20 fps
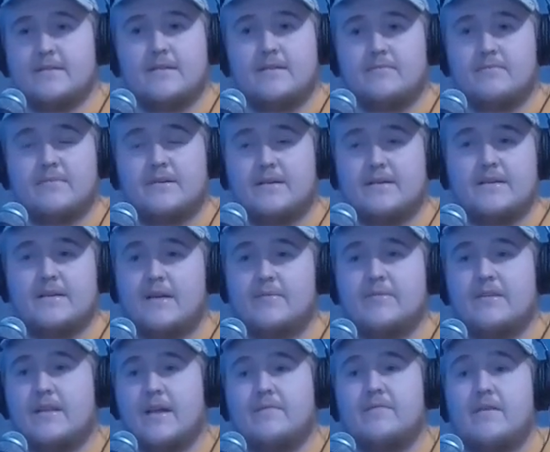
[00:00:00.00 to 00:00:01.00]
But I
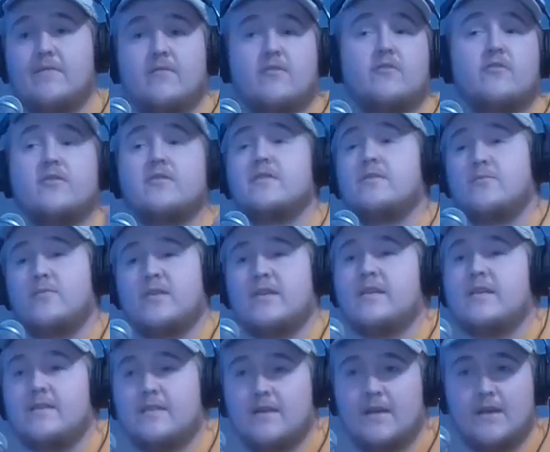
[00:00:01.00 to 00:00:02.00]
mean, I've never grunted one
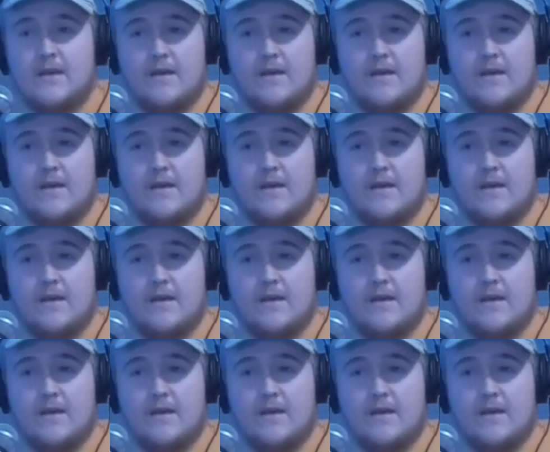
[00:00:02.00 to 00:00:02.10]
in.